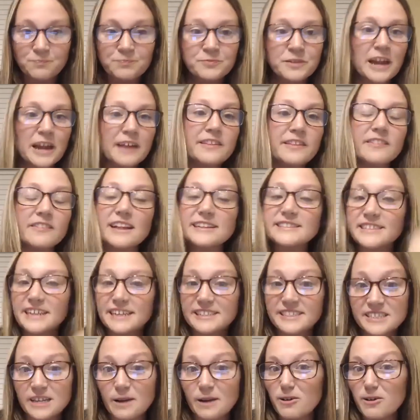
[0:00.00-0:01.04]
And then let's say
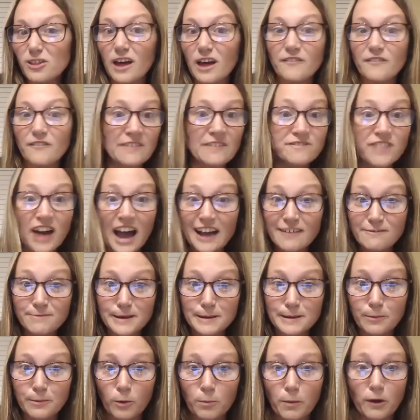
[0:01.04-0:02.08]
Summer Love had 5
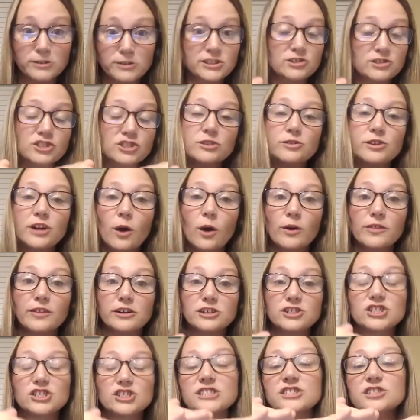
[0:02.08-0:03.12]
people post. So she would go in there and
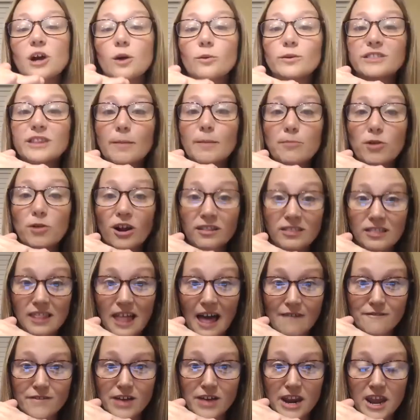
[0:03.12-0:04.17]
she'd start with number
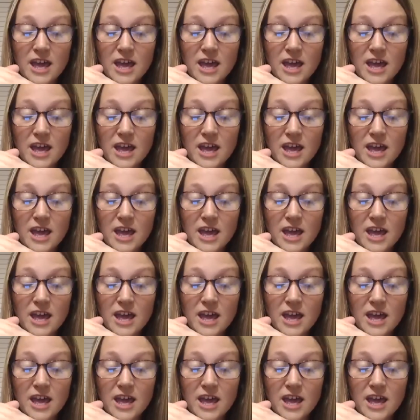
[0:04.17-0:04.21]
11.